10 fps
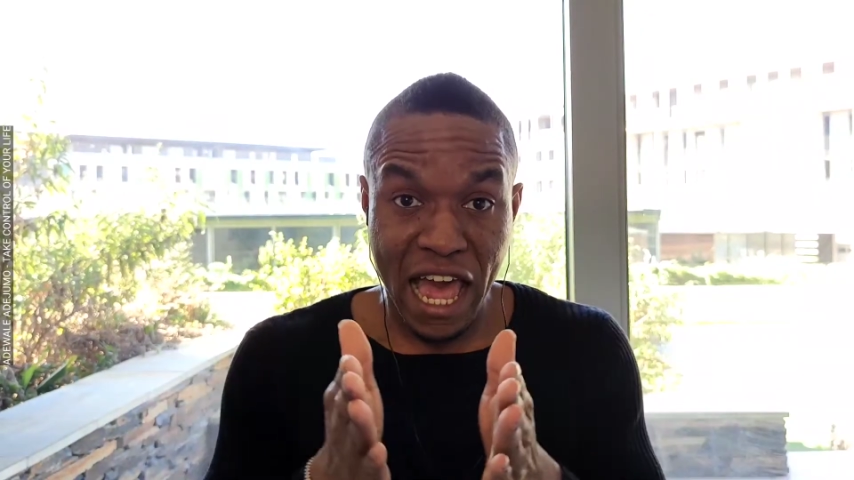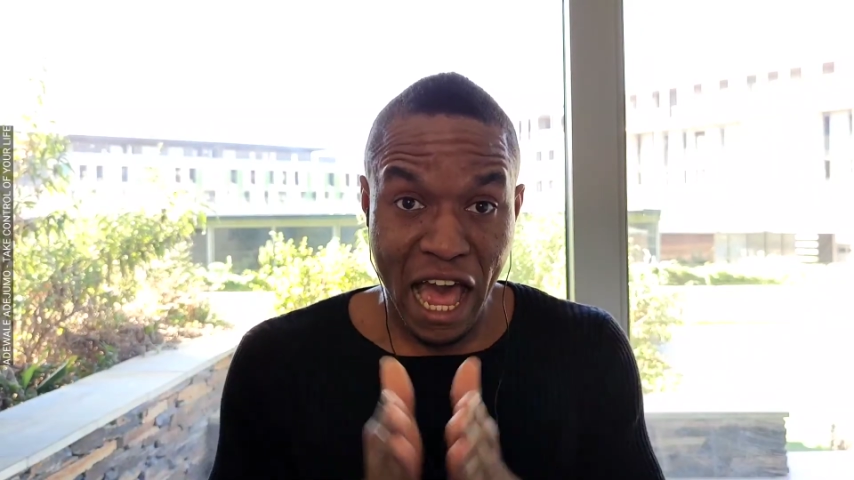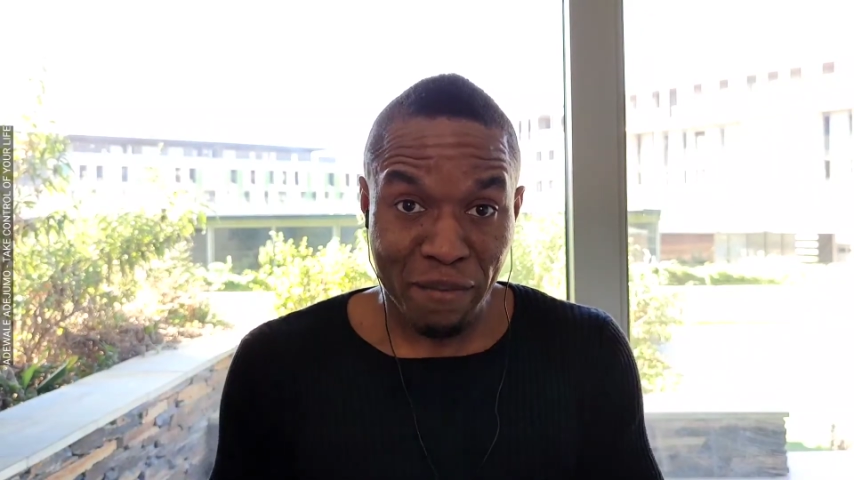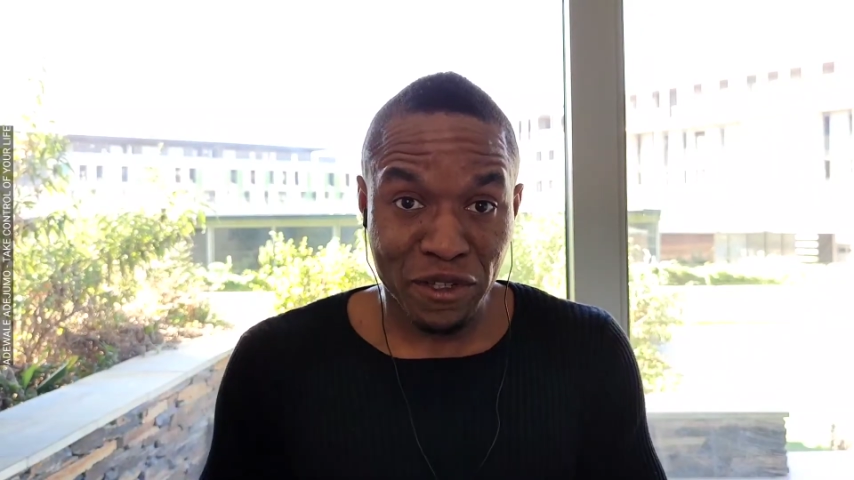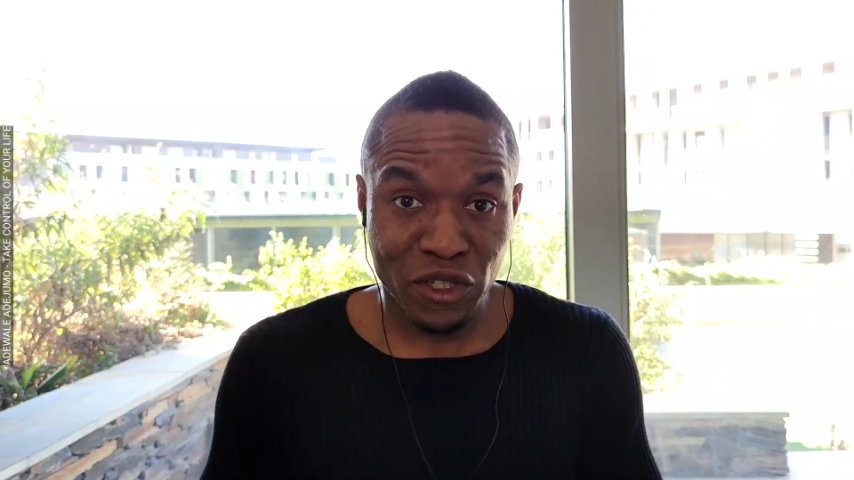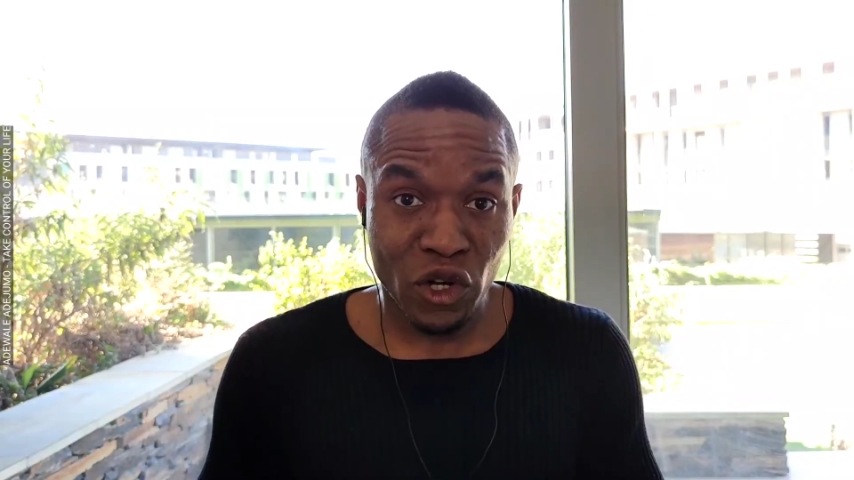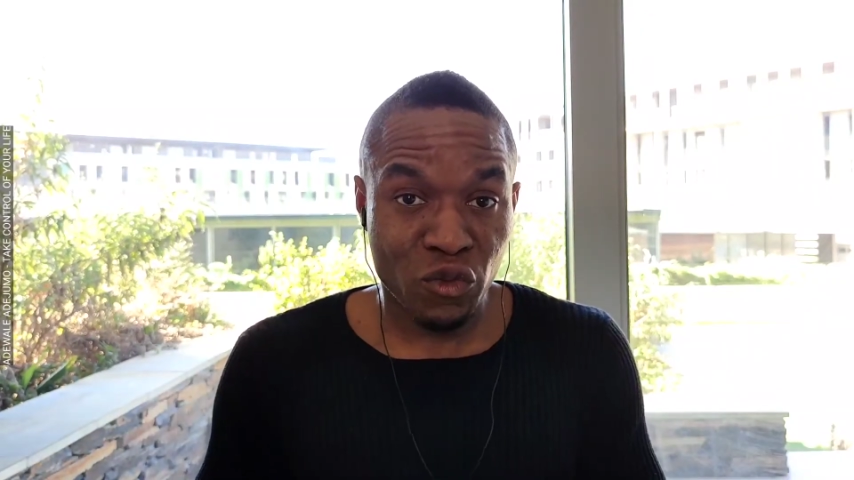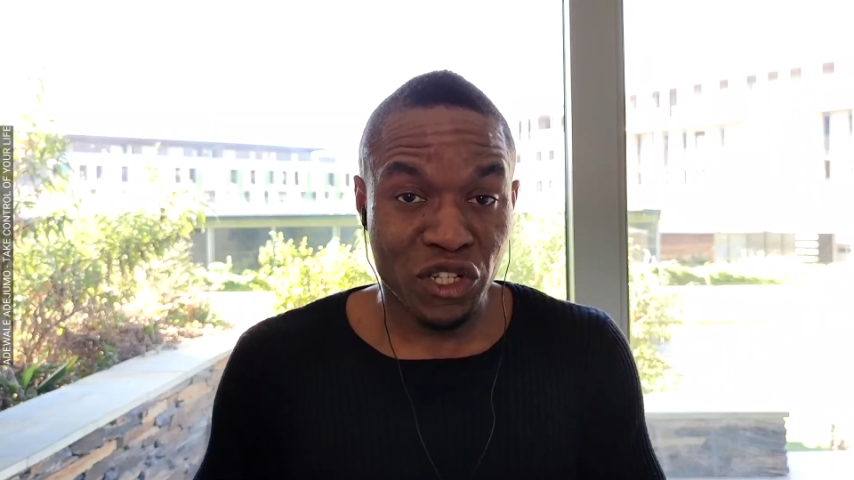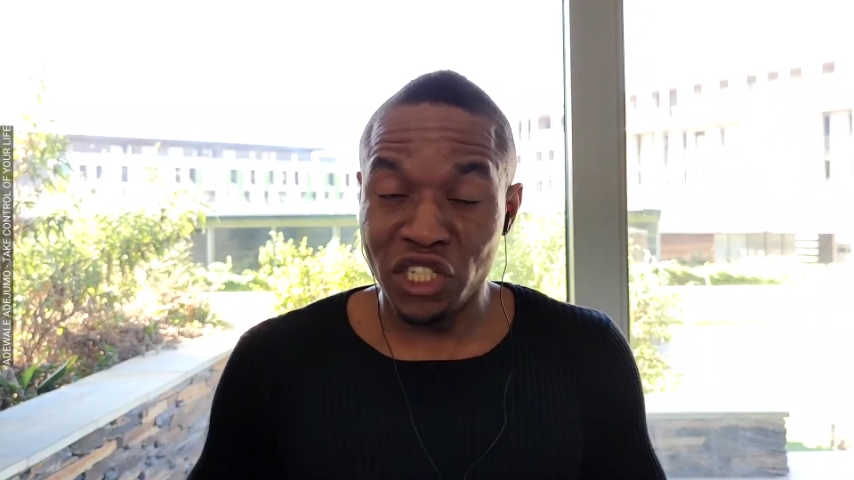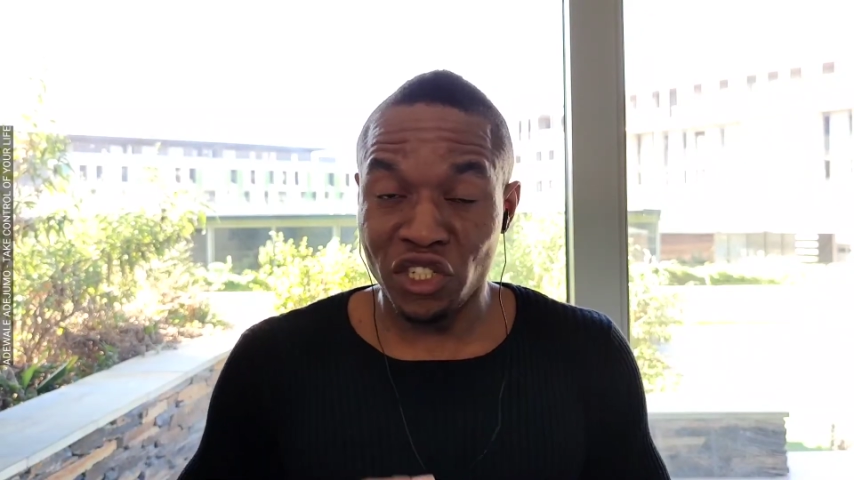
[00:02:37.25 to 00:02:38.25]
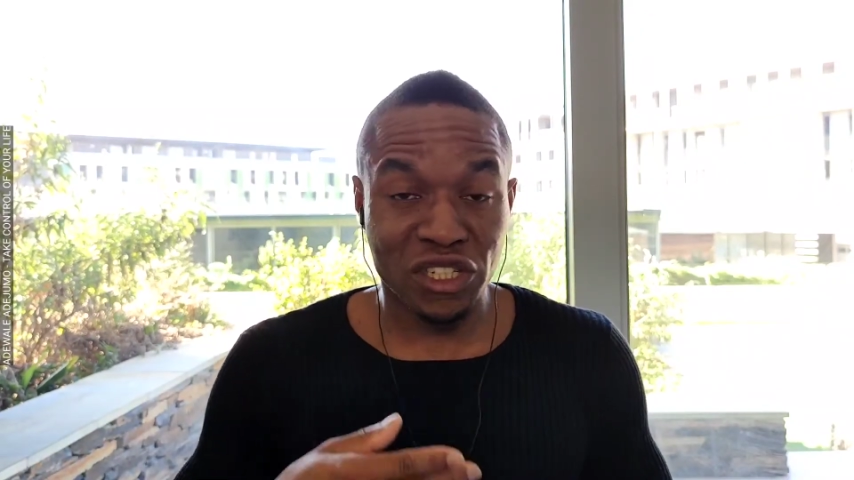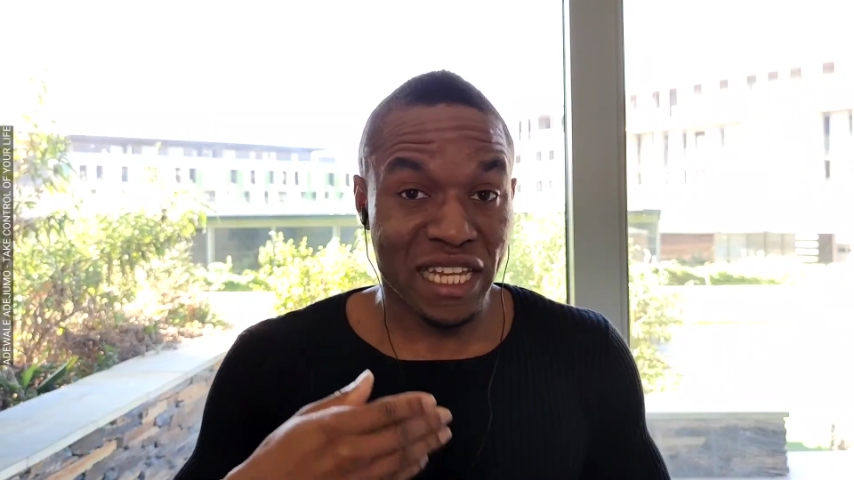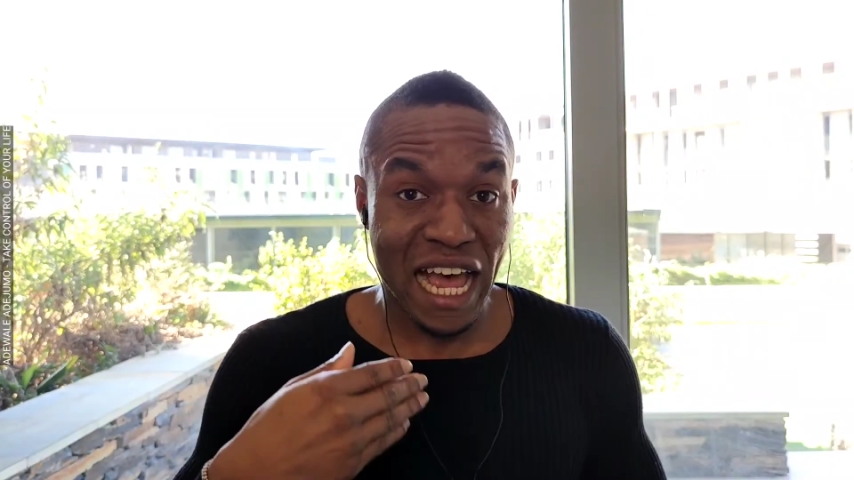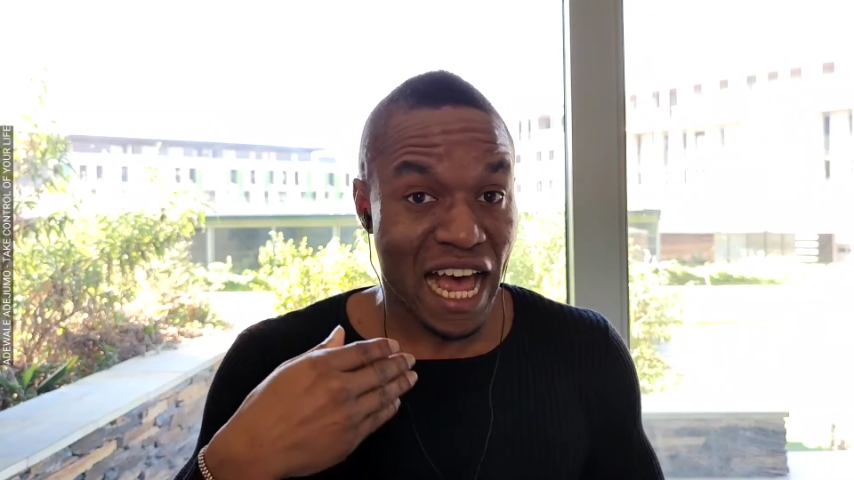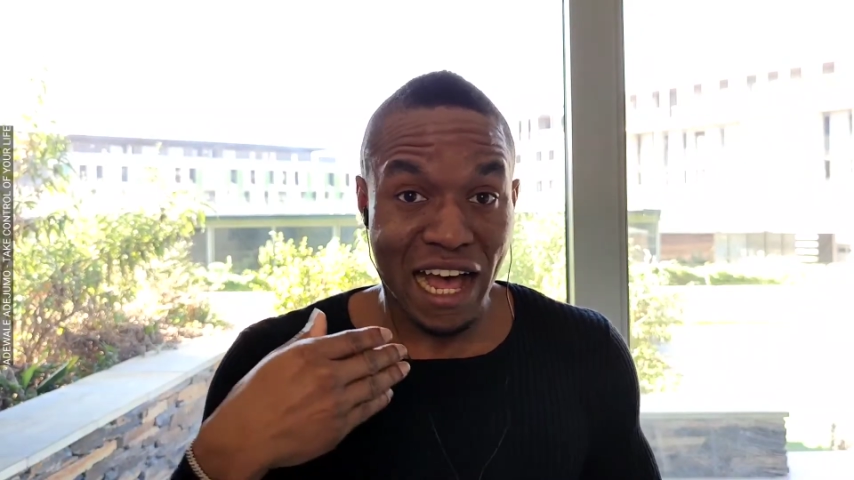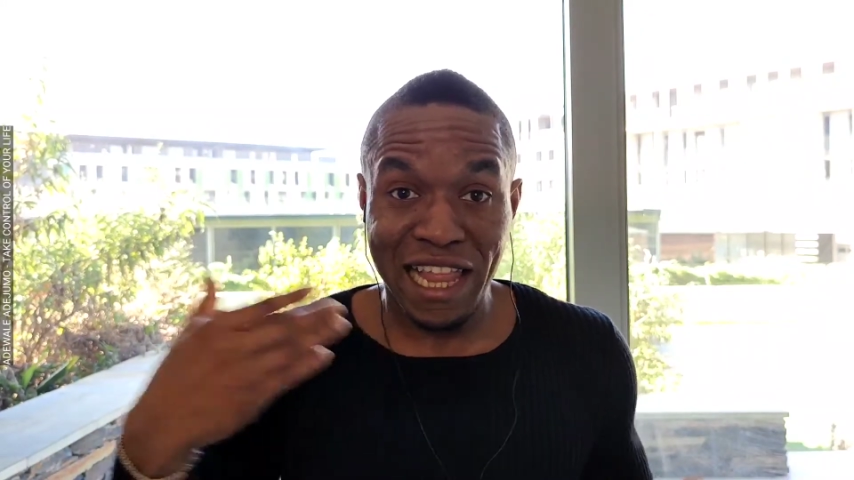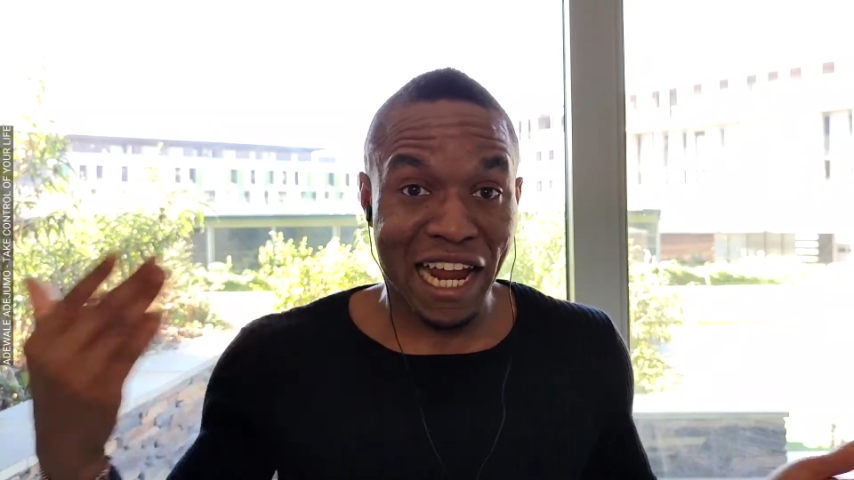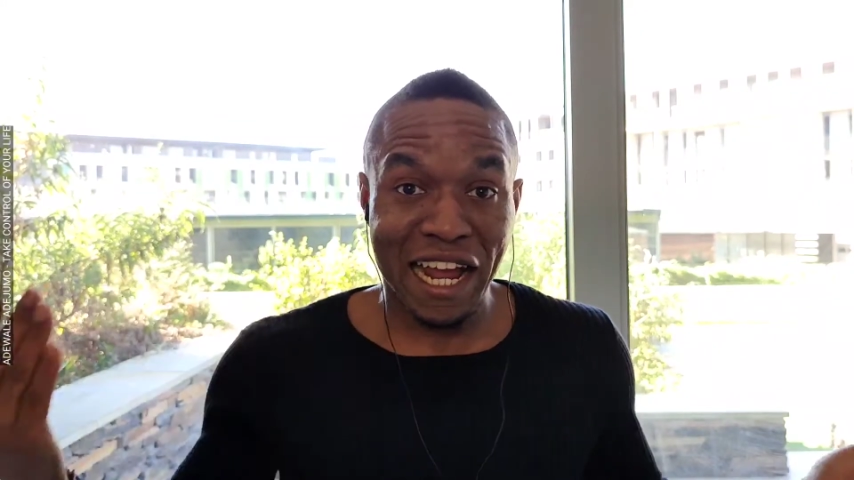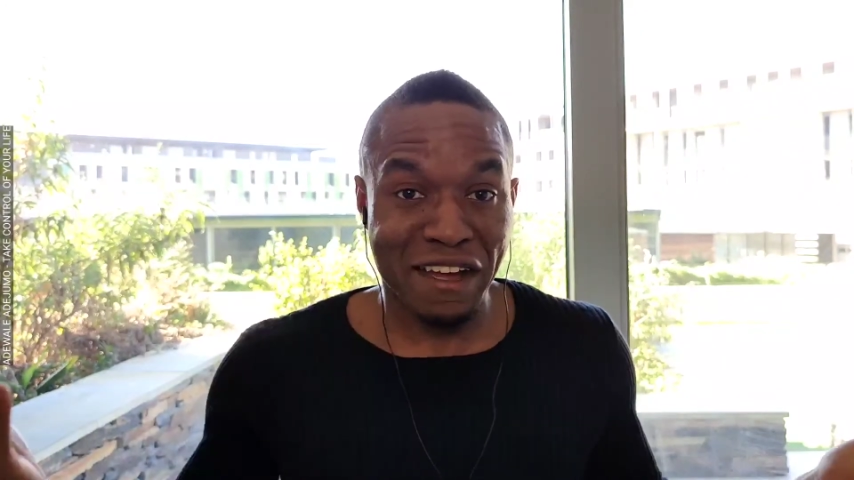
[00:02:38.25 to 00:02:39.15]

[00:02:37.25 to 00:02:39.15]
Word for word: episode, which is just like